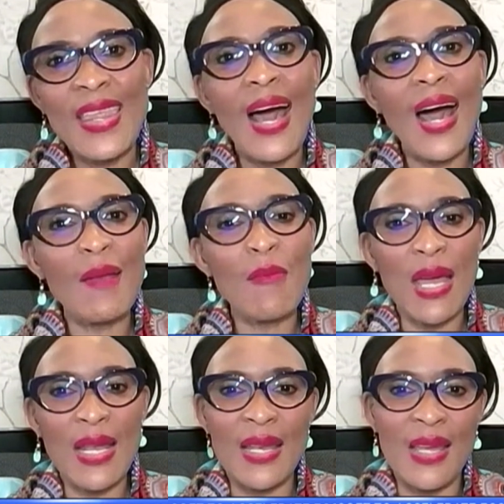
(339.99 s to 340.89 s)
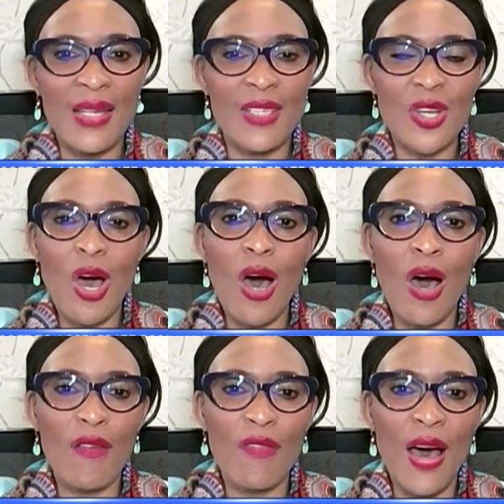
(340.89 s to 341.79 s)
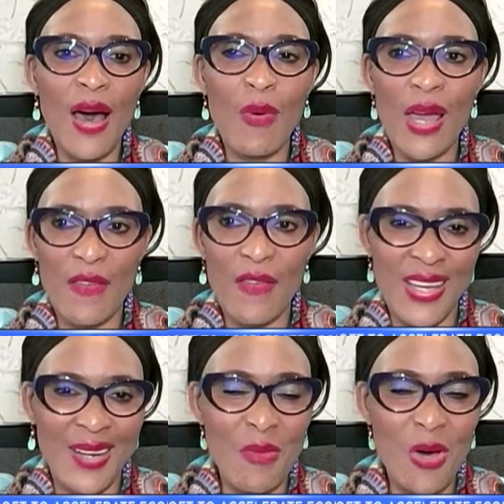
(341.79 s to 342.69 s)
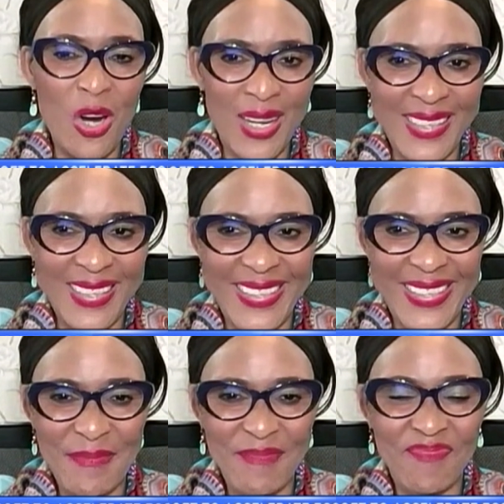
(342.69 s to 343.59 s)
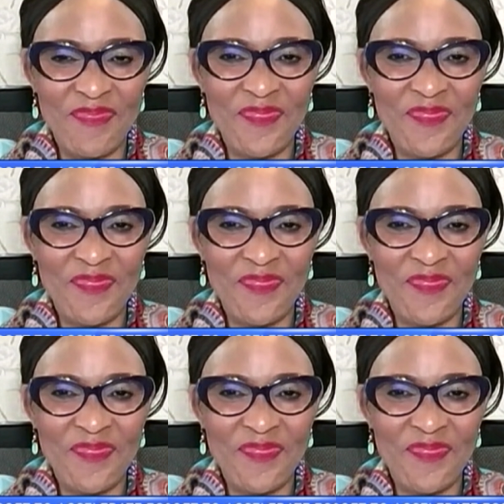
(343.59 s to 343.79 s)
the unmet needs of our African markets.